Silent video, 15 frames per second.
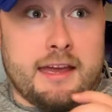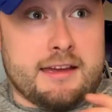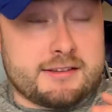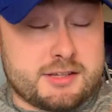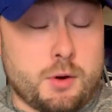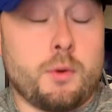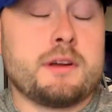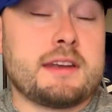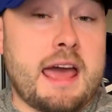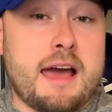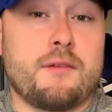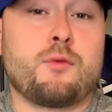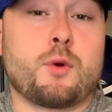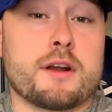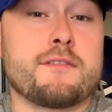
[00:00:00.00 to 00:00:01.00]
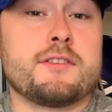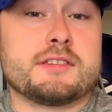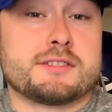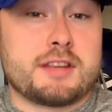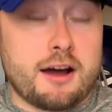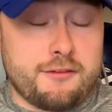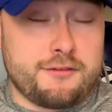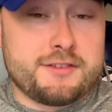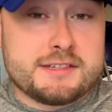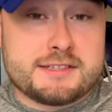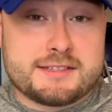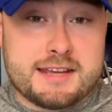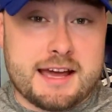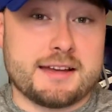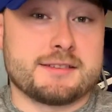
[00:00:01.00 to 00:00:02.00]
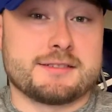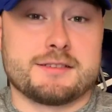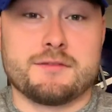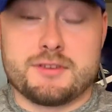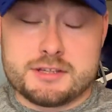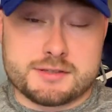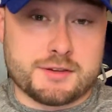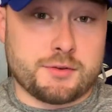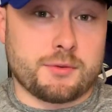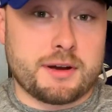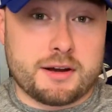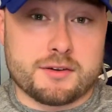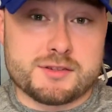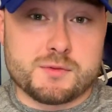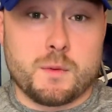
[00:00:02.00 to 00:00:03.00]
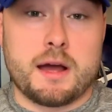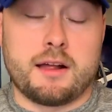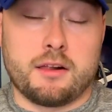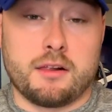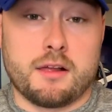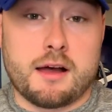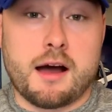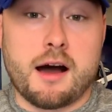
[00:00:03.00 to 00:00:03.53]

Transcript: is going to have one of his toughest tests of his career as well.